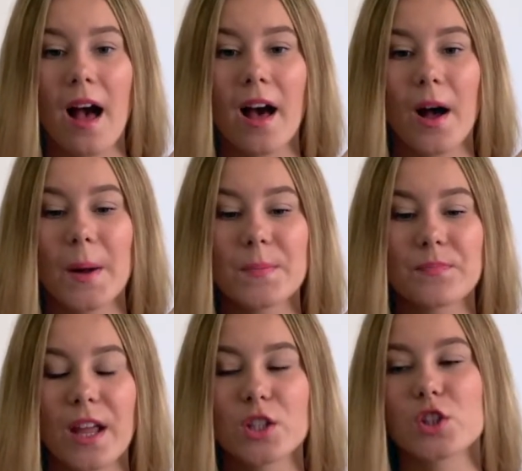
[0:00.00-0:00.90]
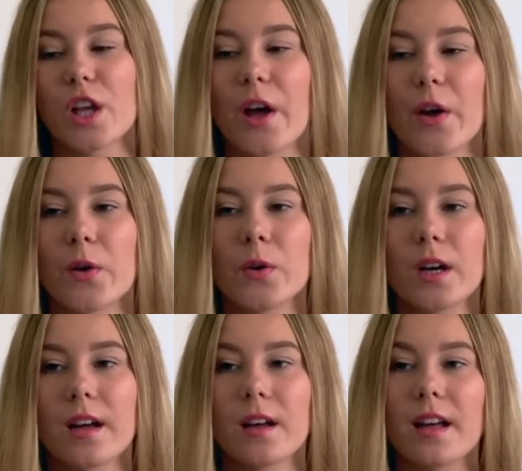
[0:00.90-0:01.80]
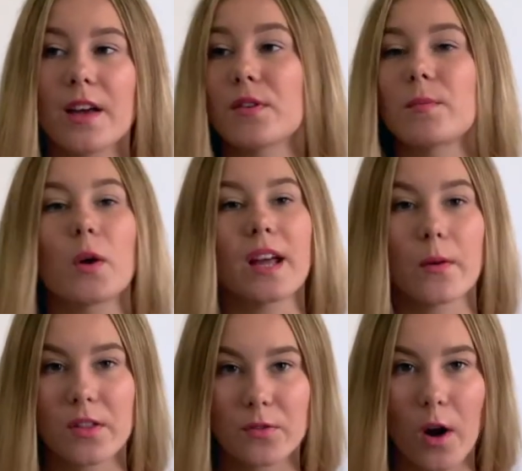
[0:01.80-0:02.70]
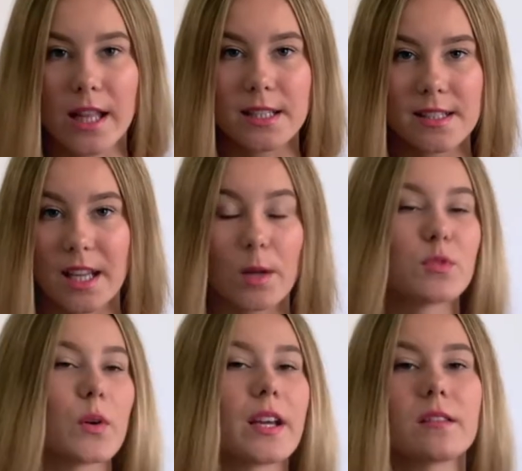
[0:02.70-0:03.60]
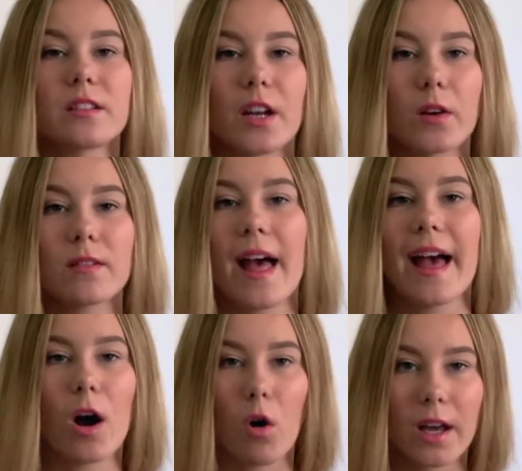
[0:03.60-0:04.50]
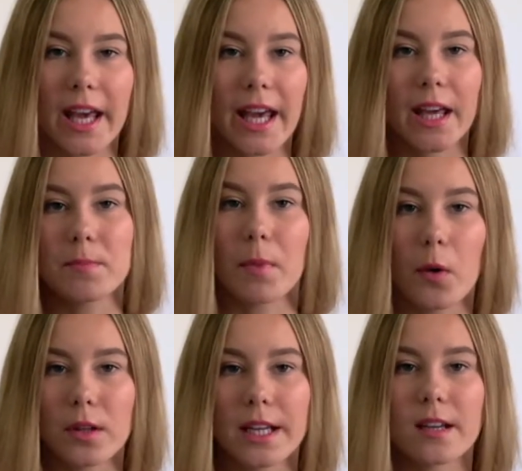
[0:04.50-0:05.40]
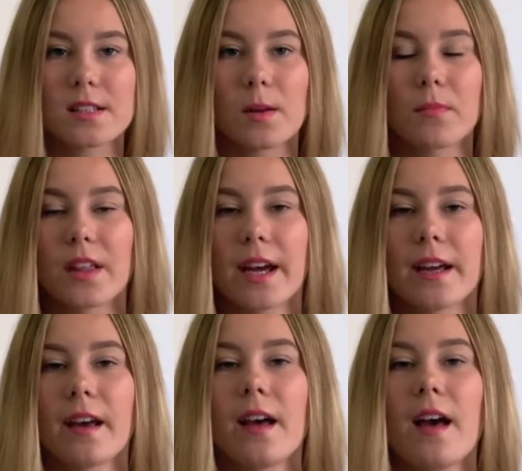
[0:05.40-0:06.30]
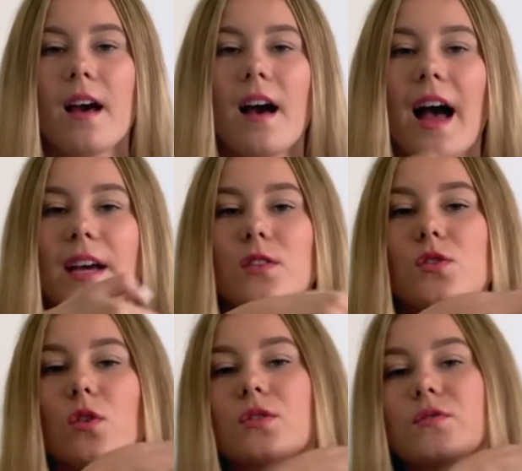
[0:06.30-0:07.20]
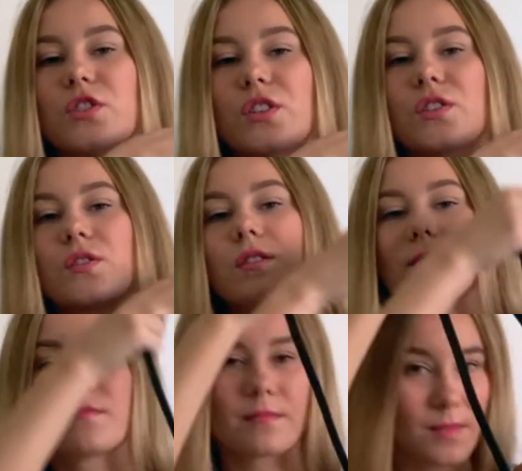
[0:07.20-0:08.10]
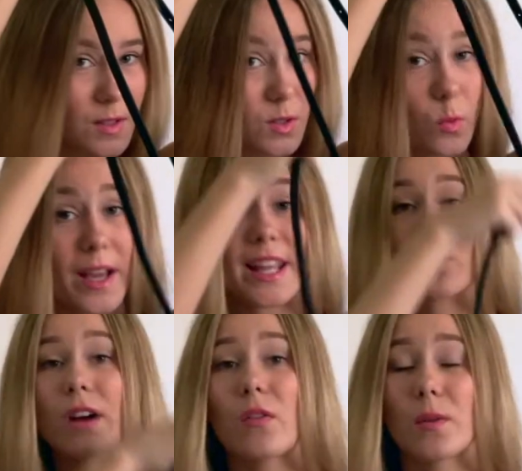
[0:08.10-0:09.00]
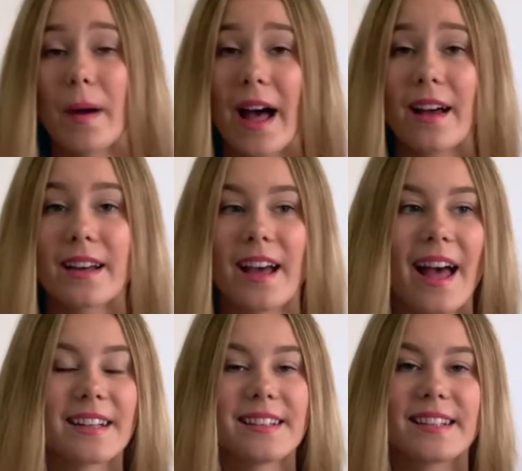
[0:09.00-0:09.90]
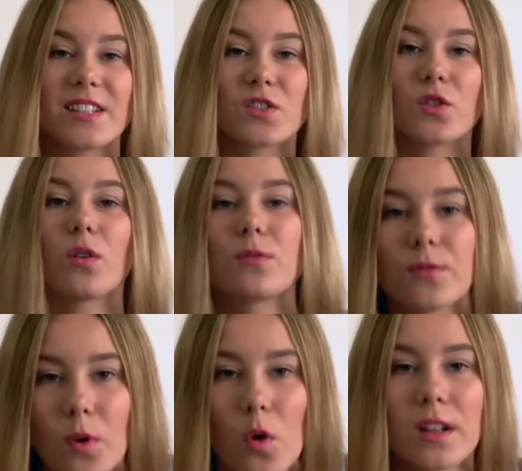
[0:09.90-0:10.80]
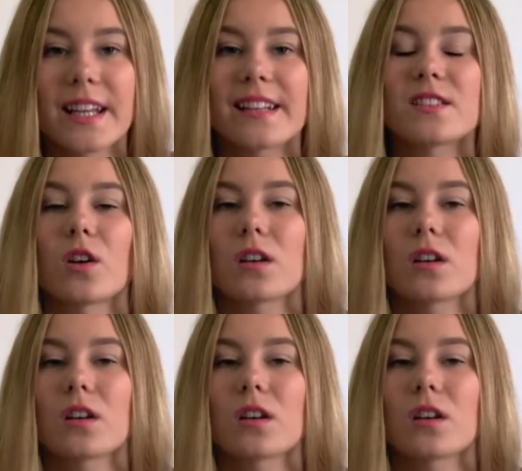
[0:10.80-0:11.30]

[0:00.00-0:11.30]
and so if I'm going out with friends and I'm doing, you know, air hockey, bowling or something, I can sort of just swing it round the back and it's not falling, it's not